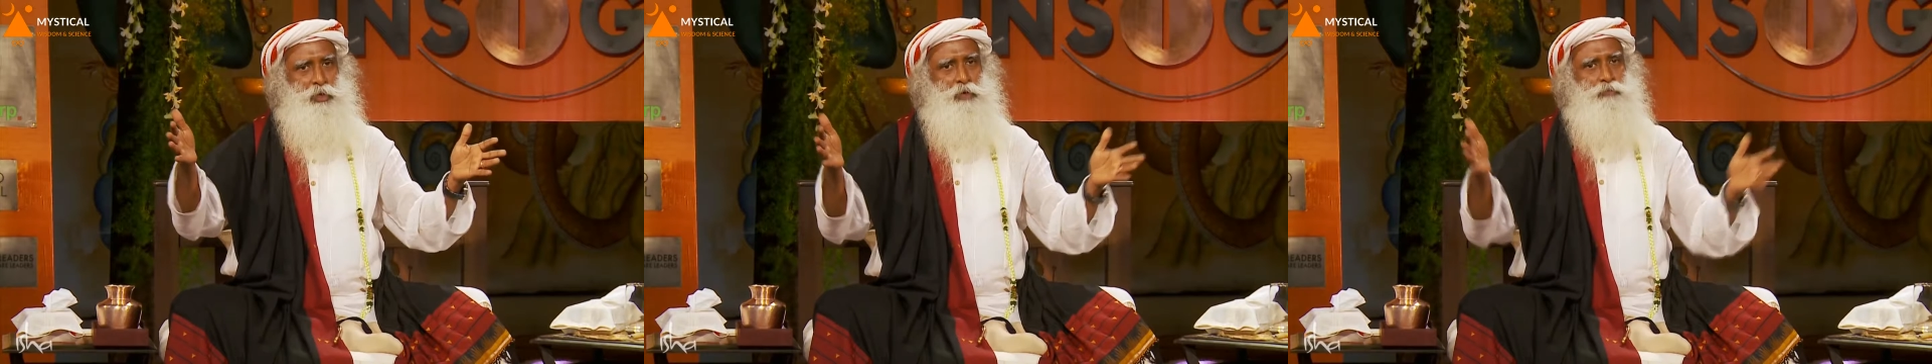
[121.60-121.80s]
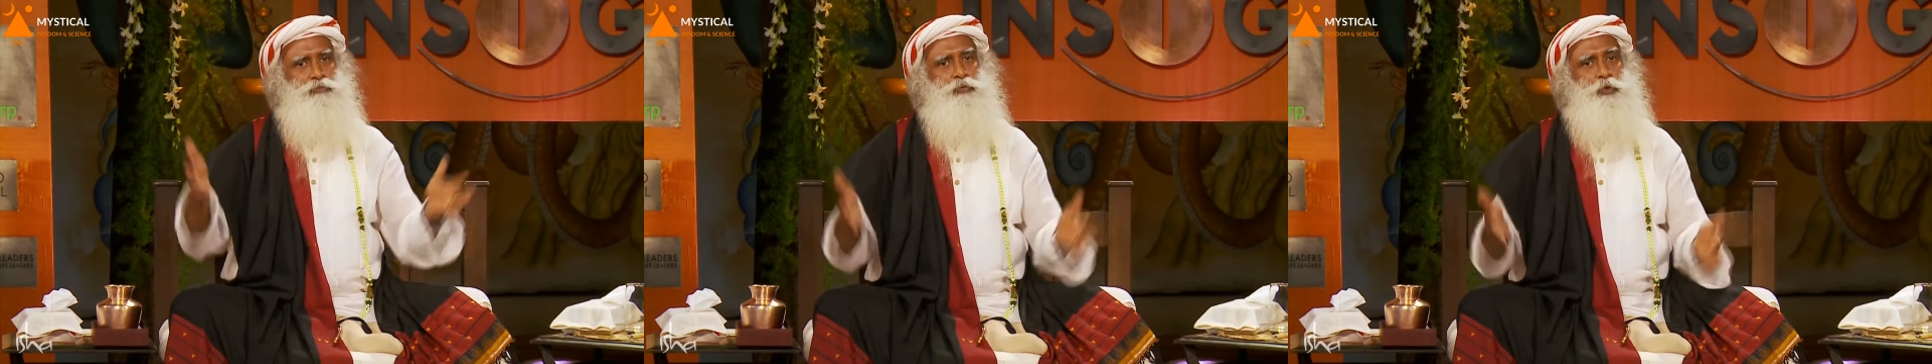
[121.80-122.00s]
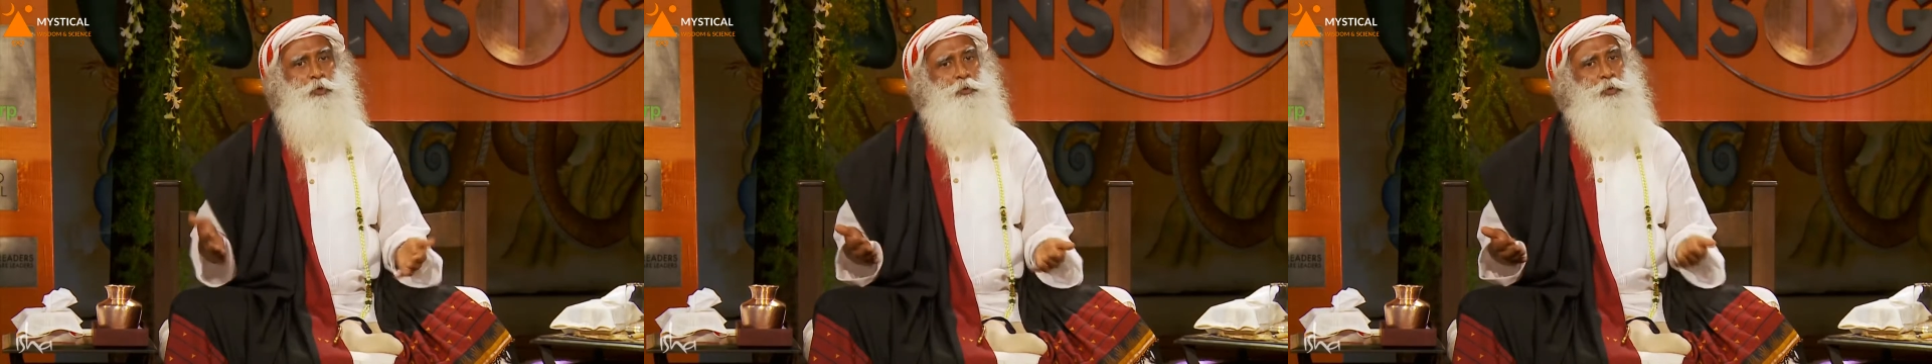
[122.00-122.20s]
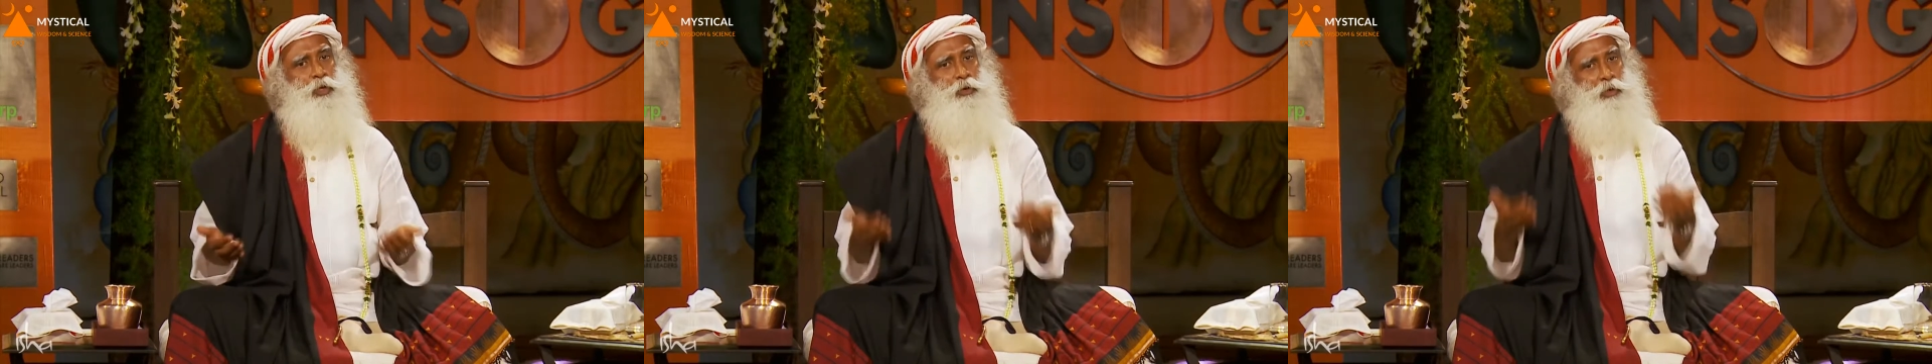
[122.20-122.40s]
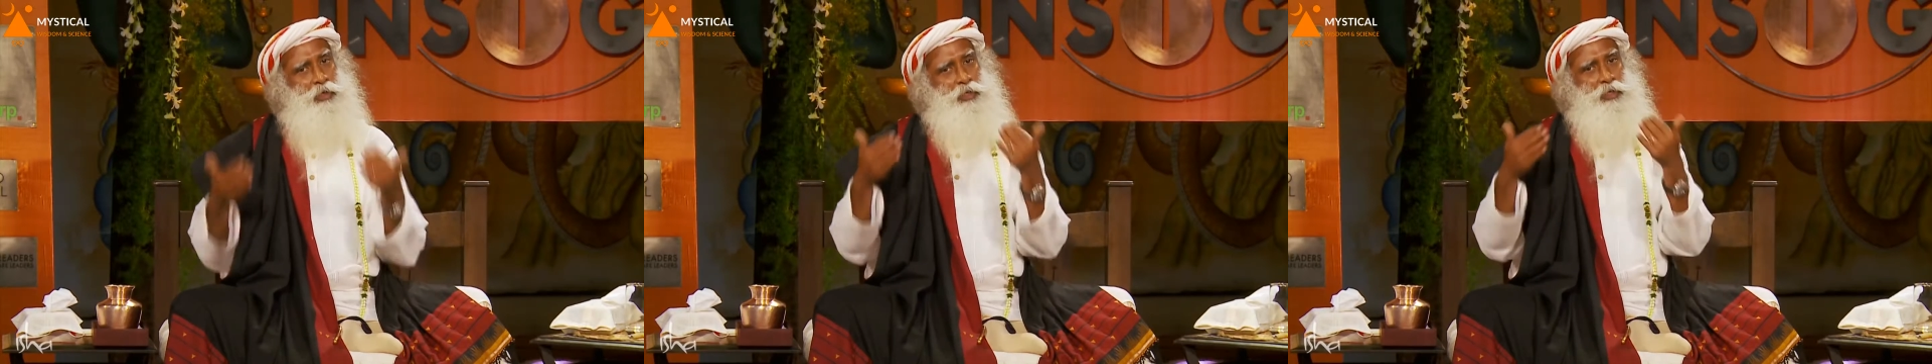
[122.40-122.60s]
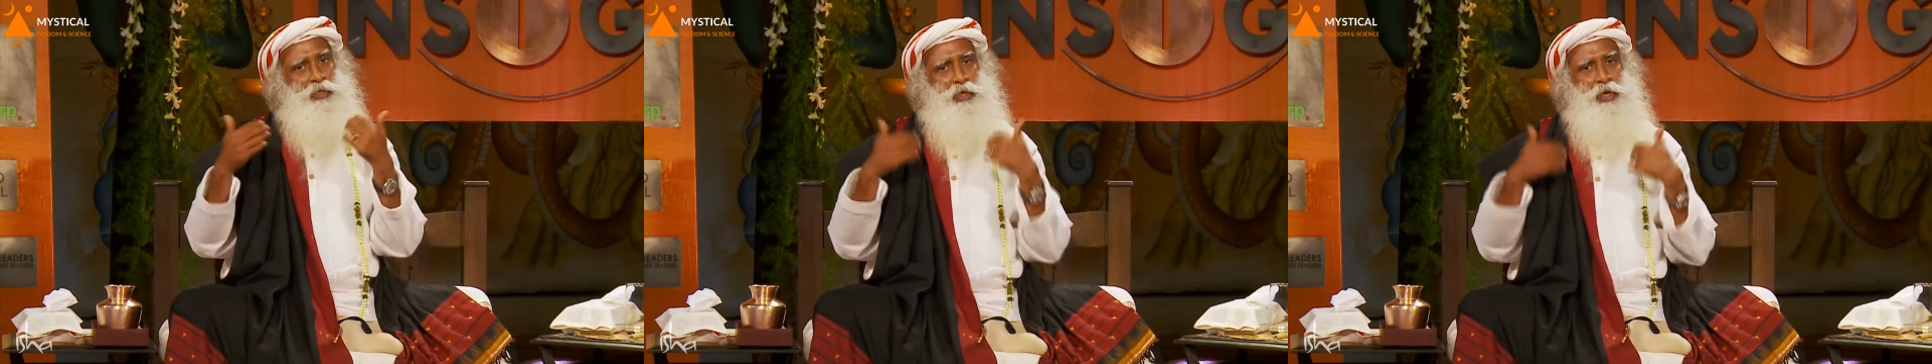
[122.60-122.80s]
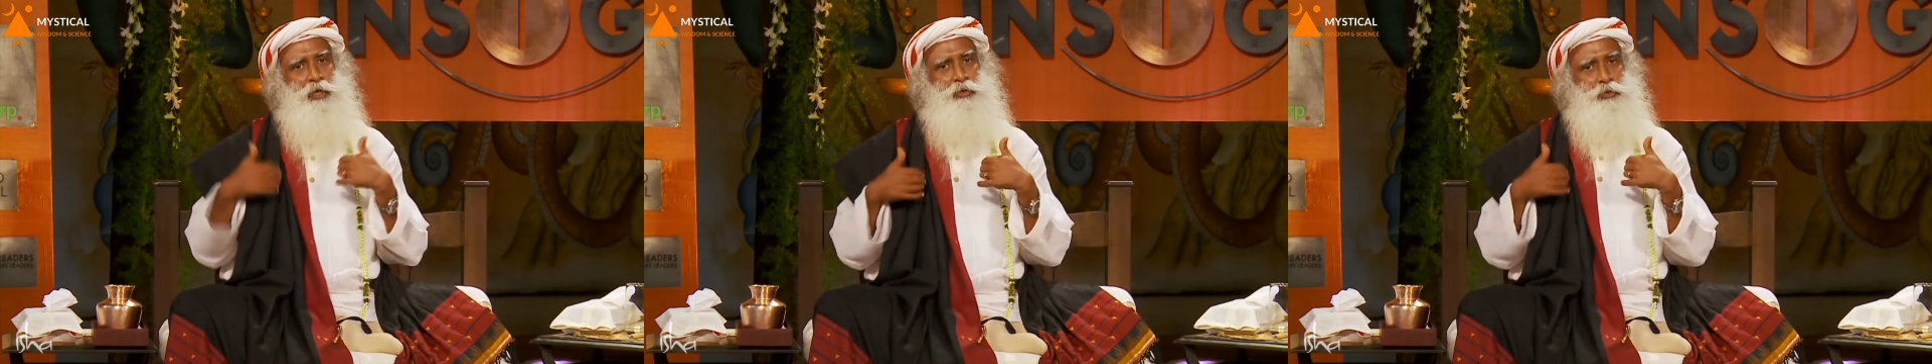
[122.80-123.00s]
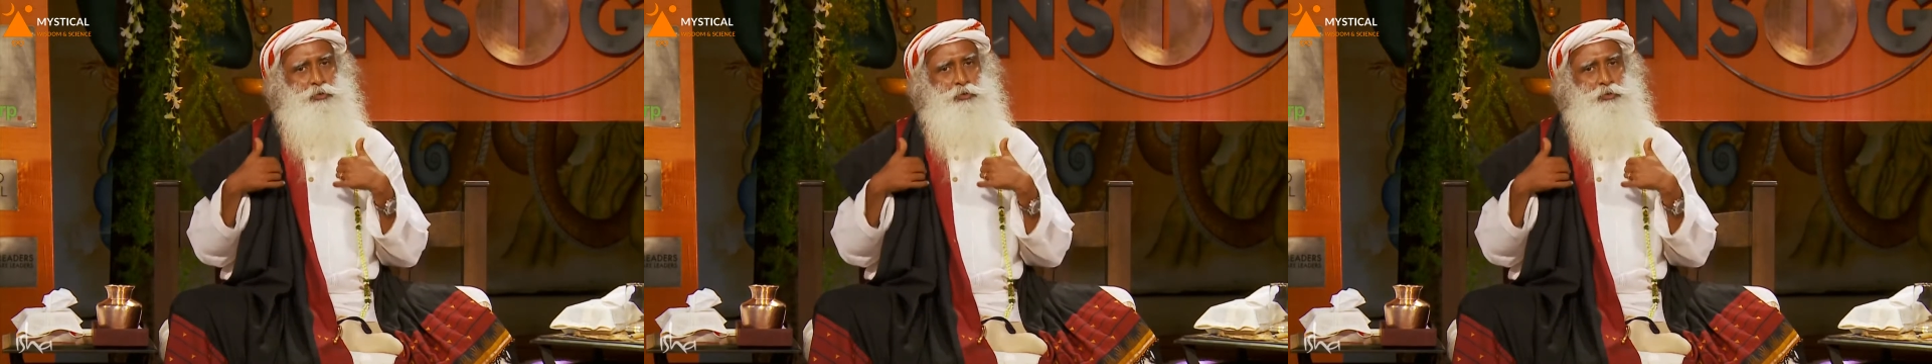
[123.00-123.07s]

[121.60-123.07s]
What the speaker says: of what we already can